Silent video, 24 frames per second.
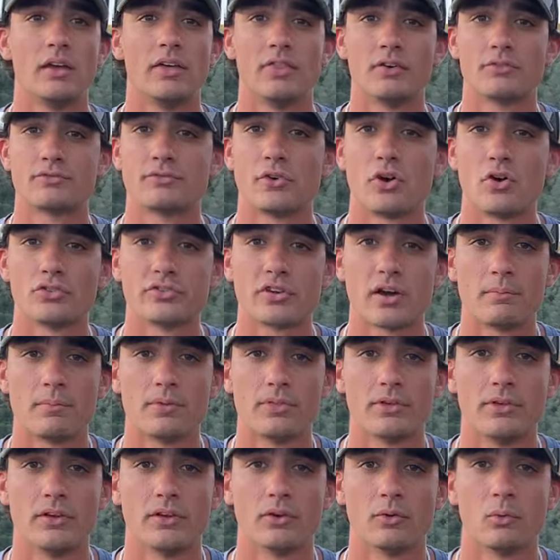in the fall time of
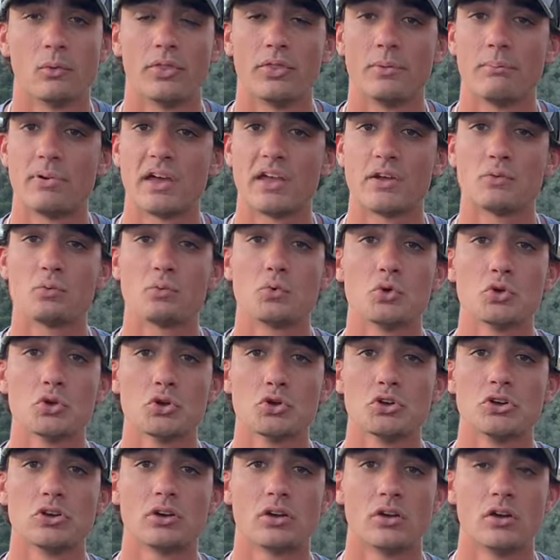the year when the bait
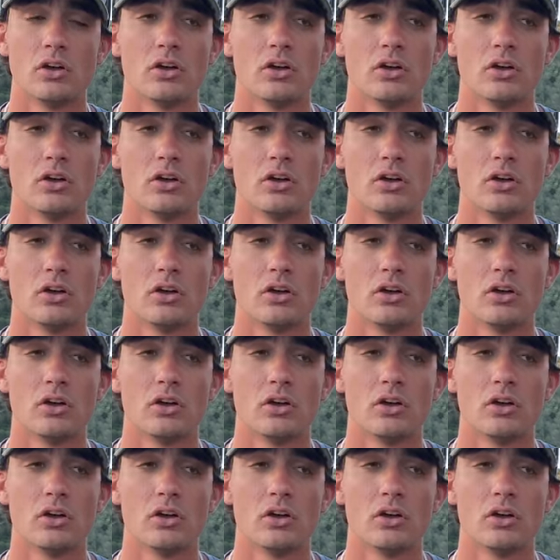really